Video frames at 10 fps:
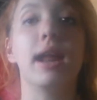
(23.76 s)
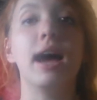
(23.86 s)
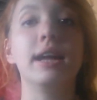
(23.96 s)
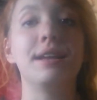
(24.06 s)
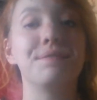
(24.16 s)
But
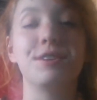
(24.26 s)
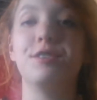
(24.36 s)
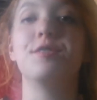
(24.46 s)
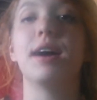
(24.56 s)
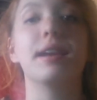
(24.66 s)
I never
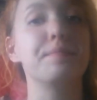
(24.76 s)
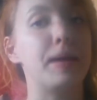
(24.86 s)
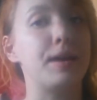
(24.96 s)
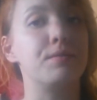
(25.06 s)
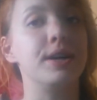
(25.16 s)
knew how to
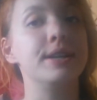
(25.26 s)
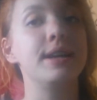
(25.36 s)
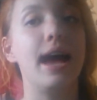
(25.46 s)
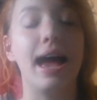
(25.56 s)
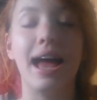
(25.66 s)
make one,
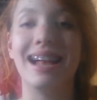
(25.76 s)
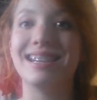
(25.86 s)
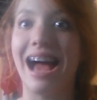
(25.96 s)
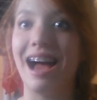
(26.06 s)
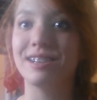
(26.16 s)

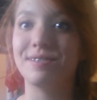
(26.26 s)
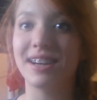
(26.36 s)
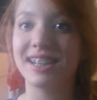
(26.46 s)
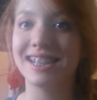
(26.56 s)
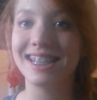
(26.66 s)
and I
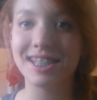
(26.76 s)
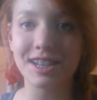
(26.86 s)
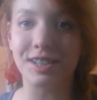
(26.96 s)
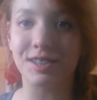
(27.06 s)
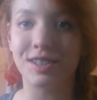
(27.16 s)
finally
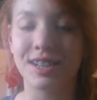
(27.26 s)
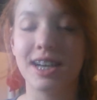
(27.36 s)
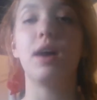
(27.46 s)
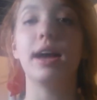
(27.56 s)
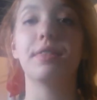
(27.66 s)
do.
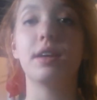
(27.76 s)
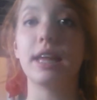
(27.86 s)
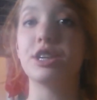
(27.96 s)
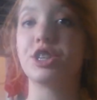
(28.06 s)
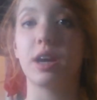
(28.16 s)
So I thought
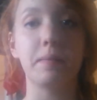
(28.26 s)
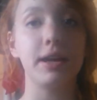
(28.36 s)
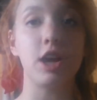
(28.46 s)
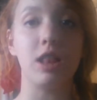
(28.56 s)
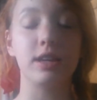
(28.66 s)
I'd share my
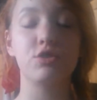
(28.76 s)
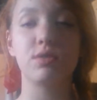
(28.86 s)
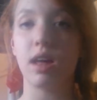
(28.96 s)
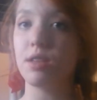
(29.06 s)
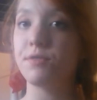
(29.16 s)
knowledge
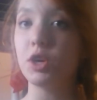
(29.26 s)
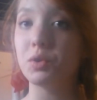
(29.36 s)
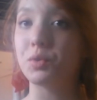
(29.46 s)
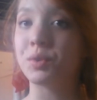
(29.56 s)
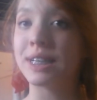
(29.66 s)
with all of
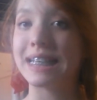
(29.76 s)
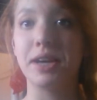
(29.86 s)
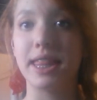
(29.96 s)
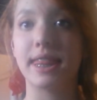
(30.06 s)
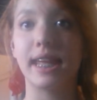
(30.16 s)
you
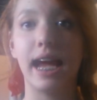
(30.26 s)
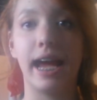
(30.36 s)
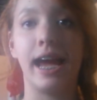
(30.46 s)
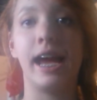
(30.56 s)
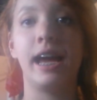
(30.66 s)
with
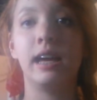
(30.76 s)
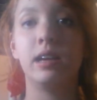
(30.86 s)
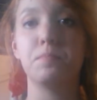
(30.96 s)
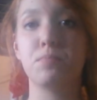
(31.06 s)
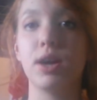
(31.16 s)

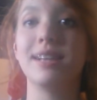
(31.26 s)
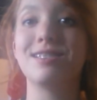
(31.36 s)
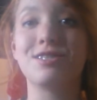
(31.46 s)
a braid